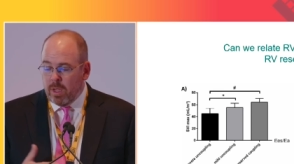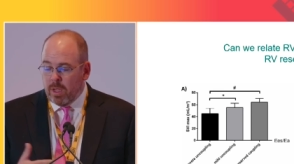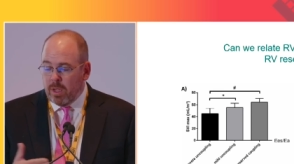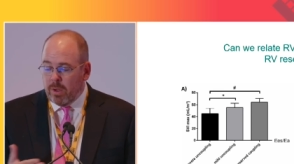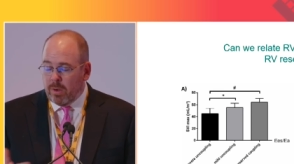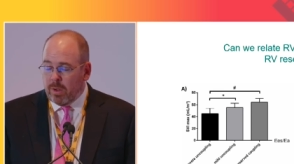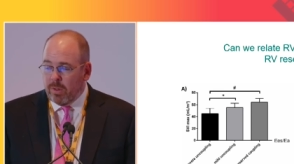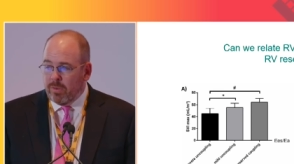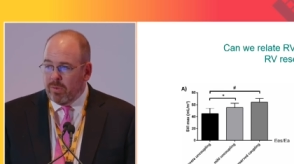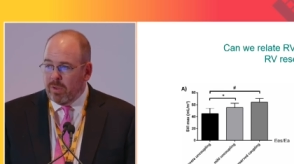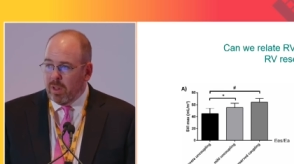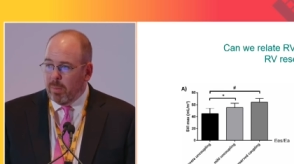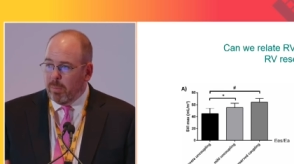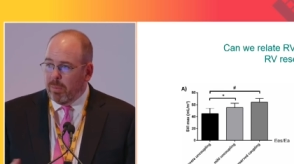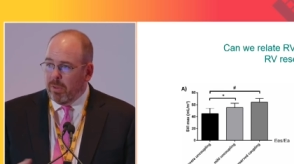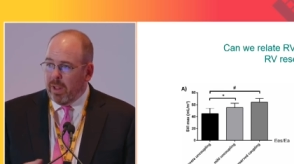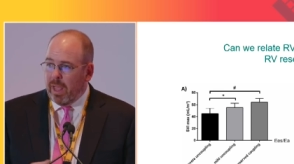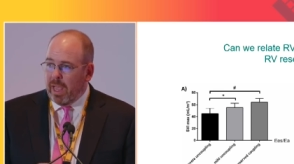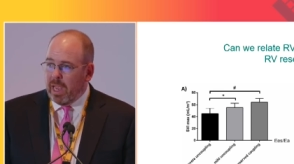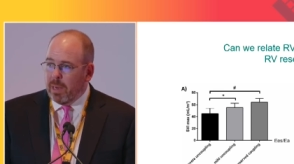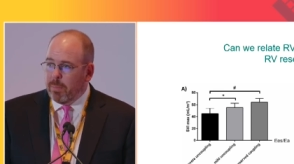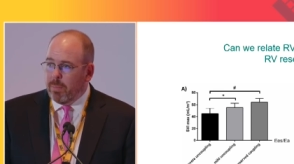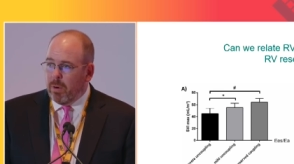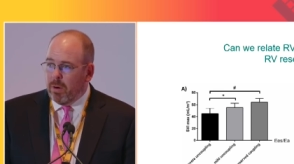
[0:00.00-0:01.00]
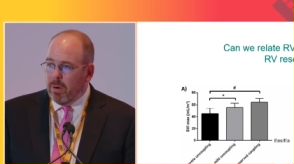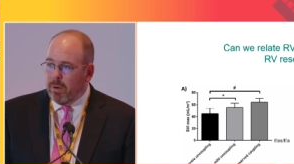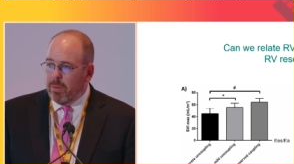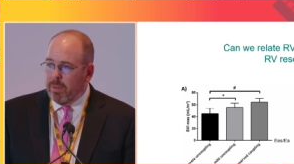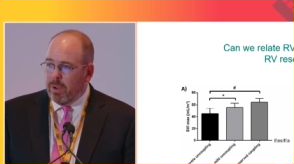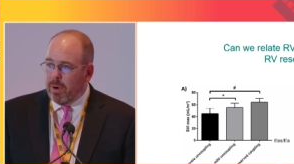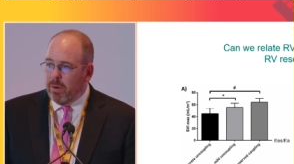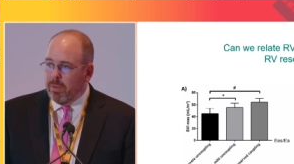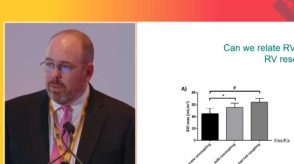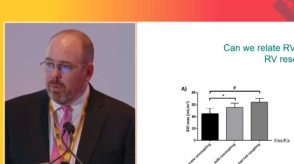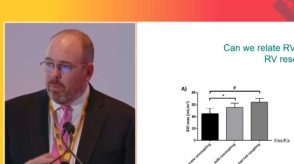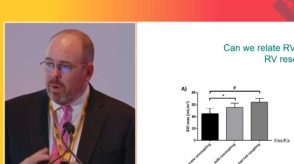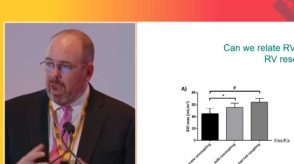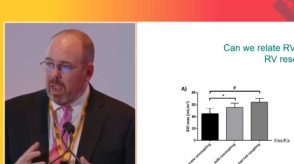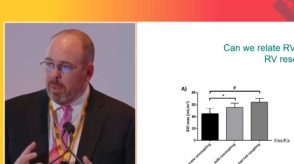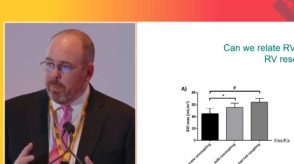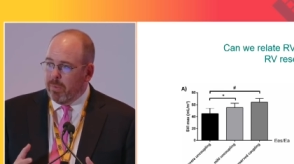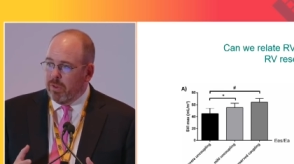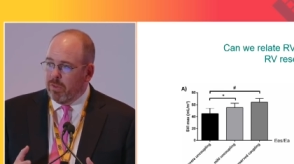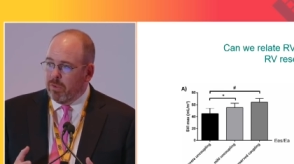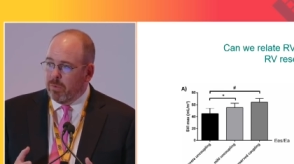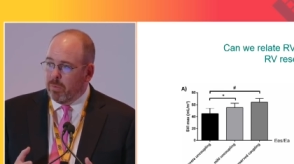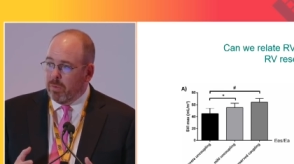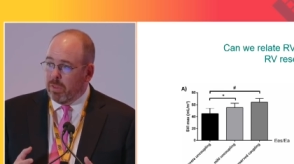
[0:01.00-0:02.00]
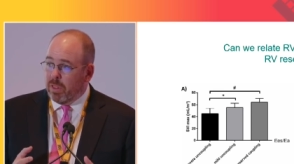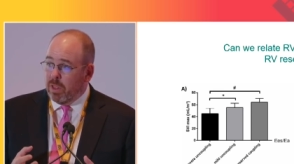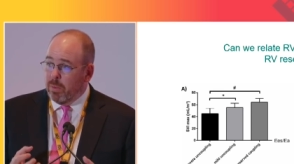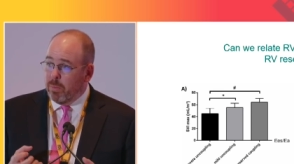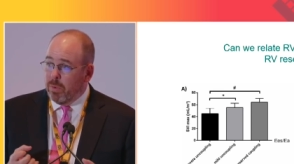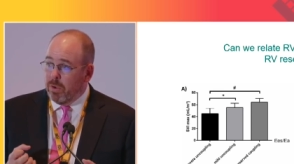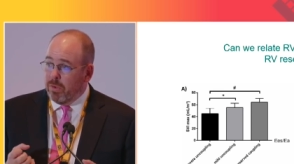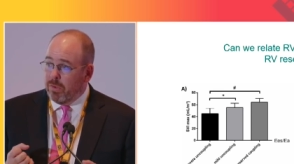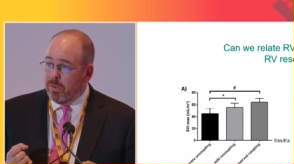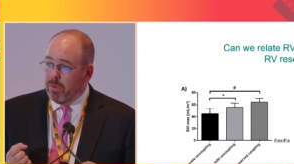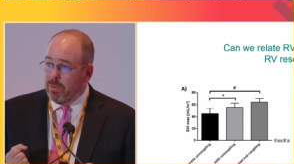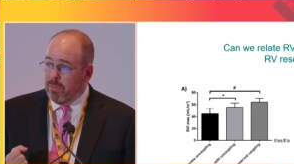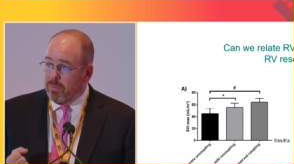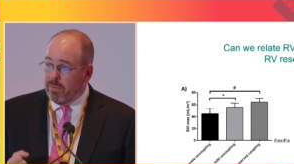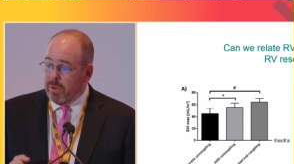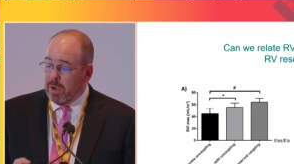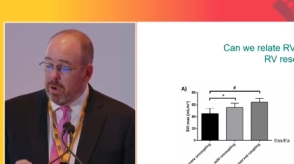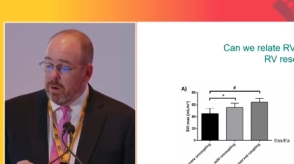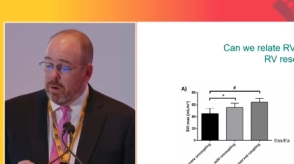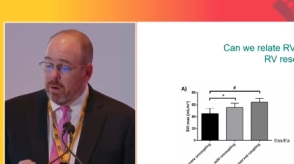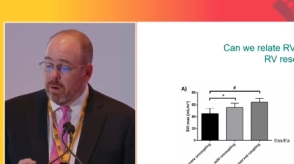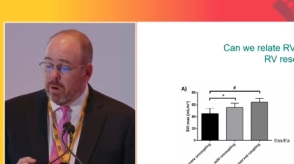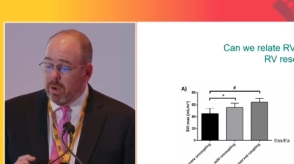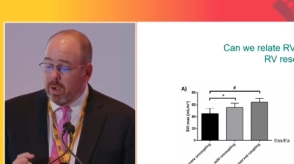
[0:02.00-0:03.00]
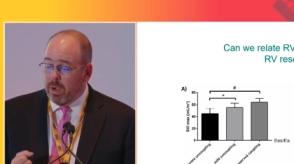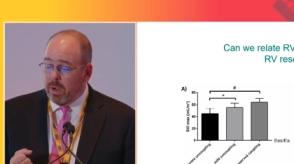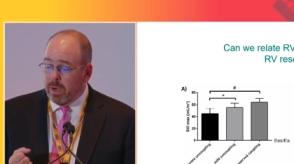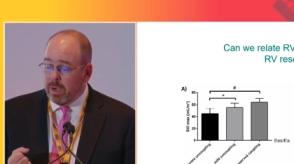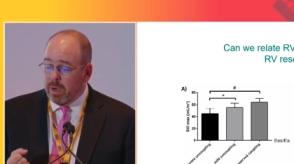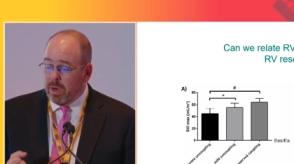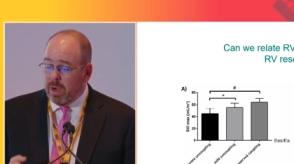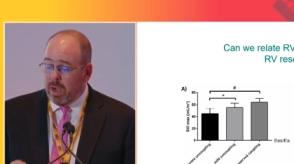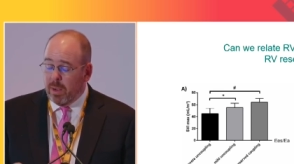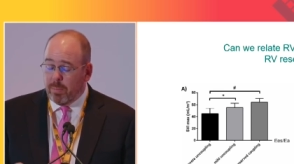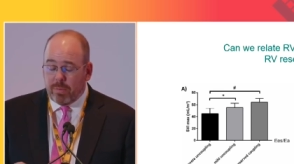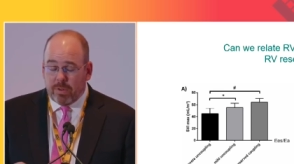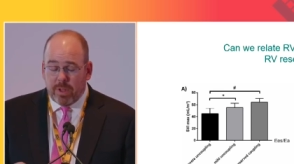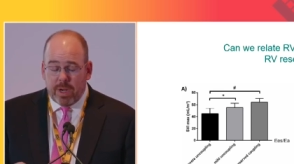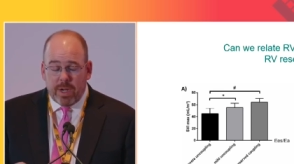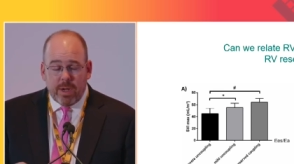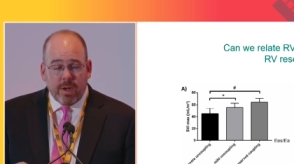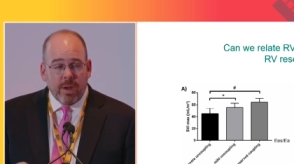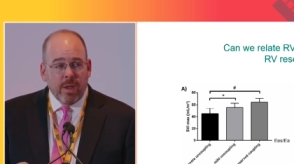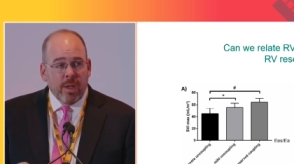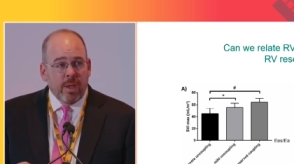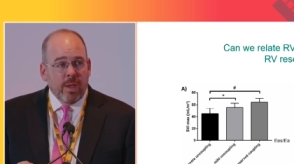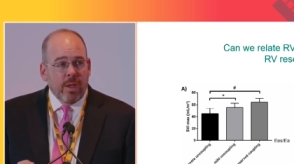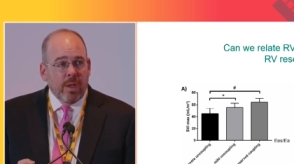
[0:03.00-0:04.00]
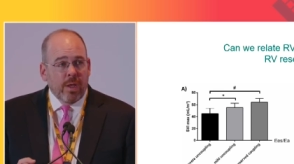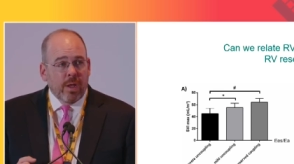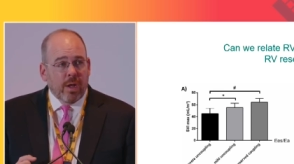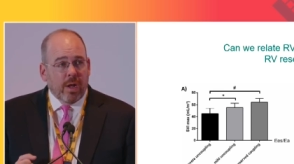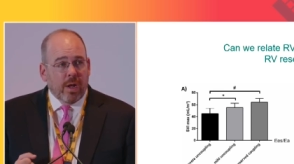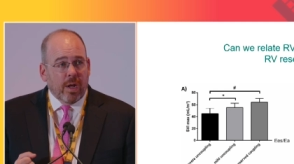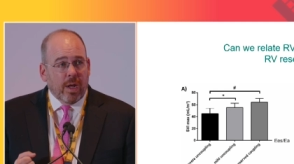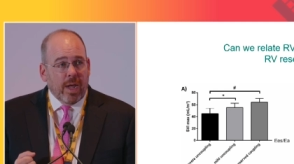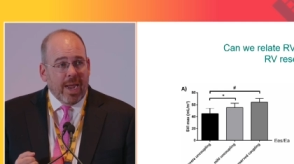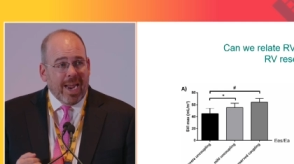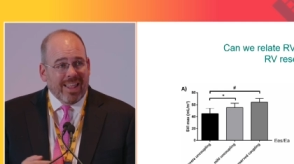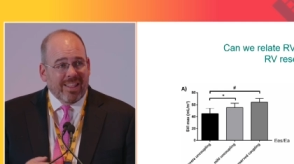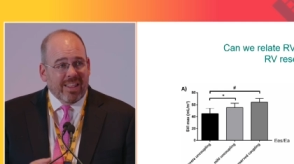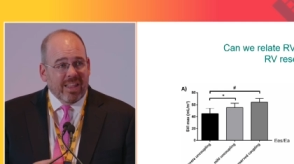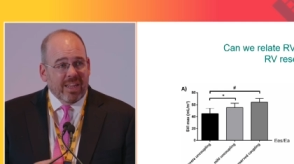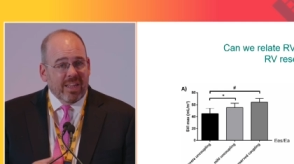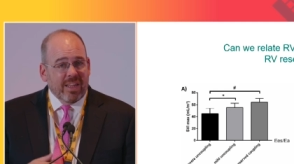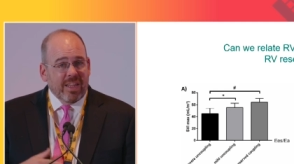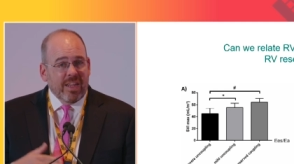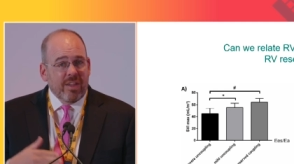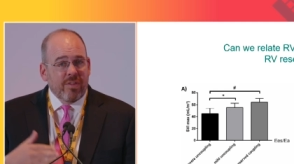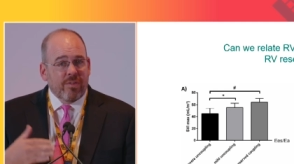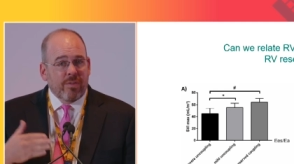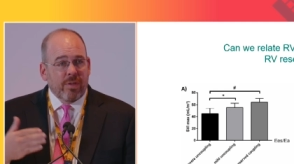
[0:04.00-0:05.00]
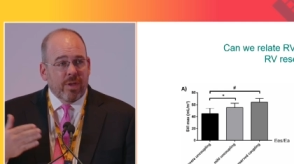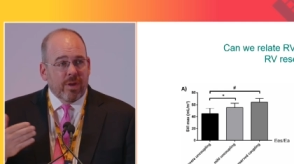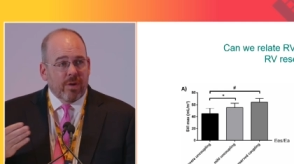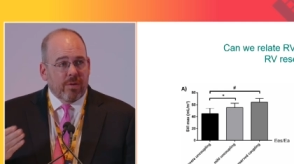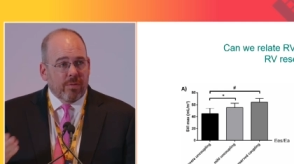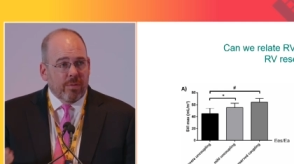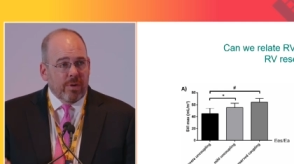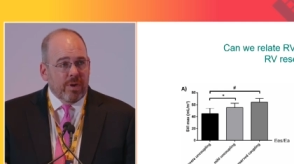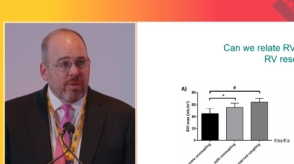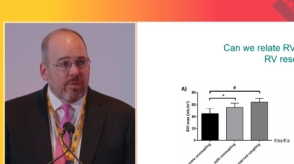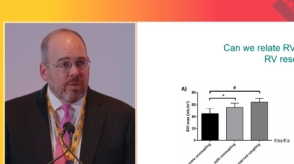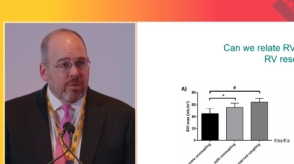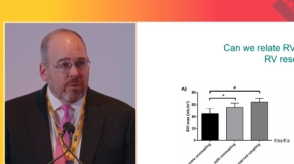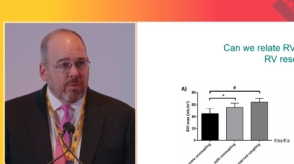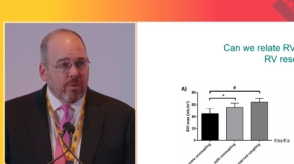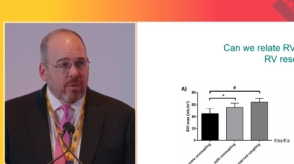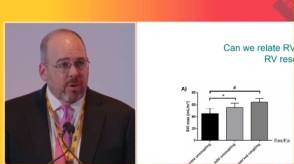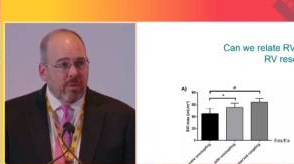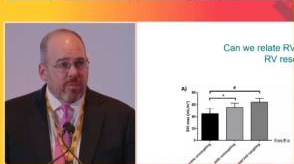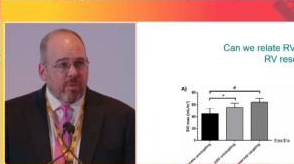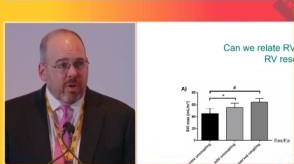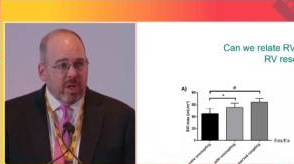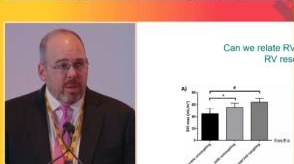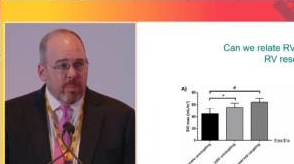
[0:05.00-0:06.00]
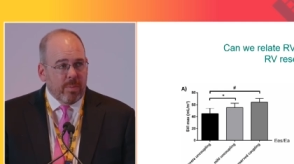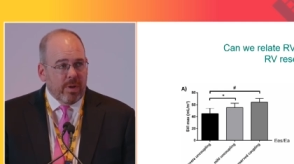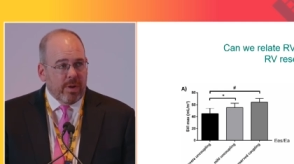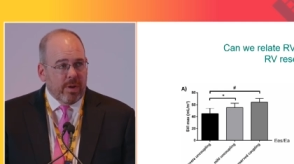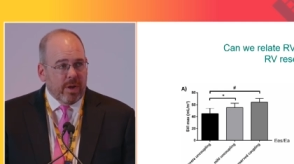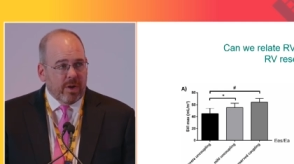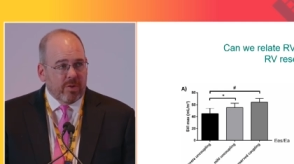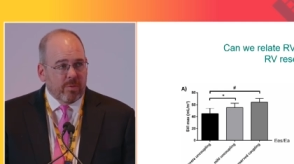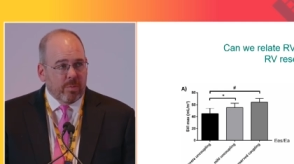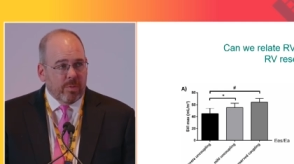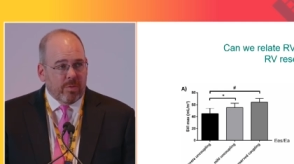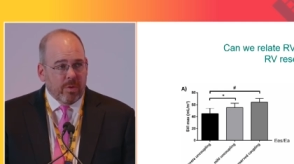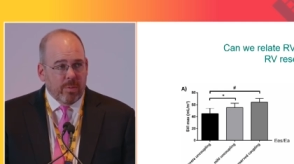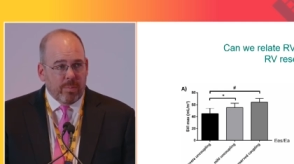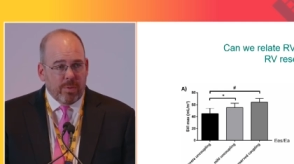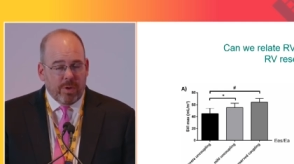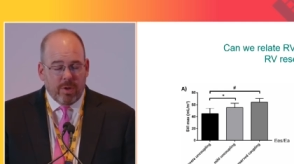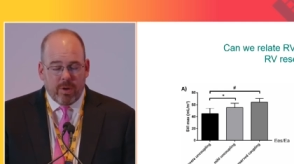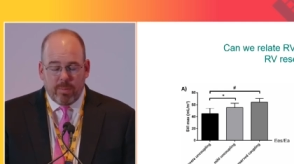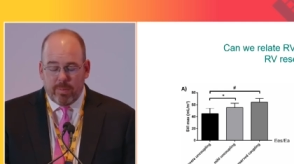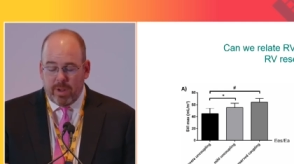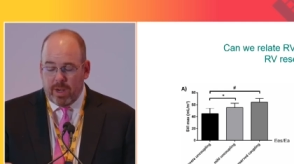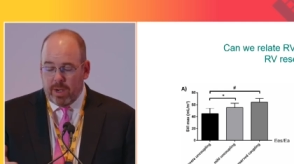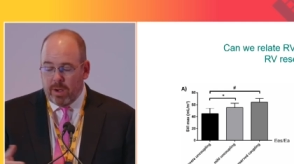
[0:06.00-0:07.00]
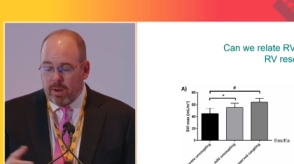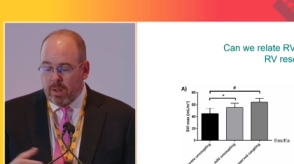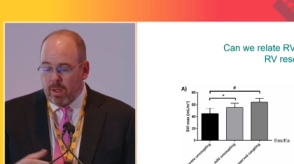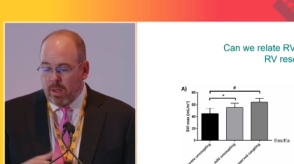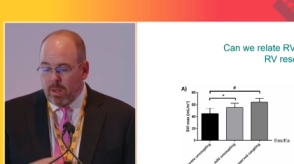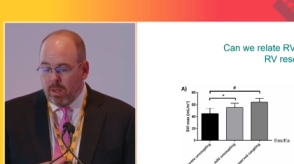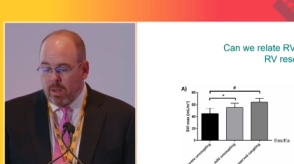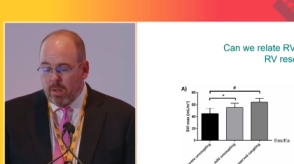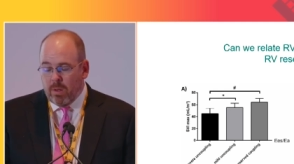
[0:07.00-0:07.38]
You can see the black bar there, the rabbits with the most severe uncoupling uh, had the least increase in stroke volume index with dobutamine,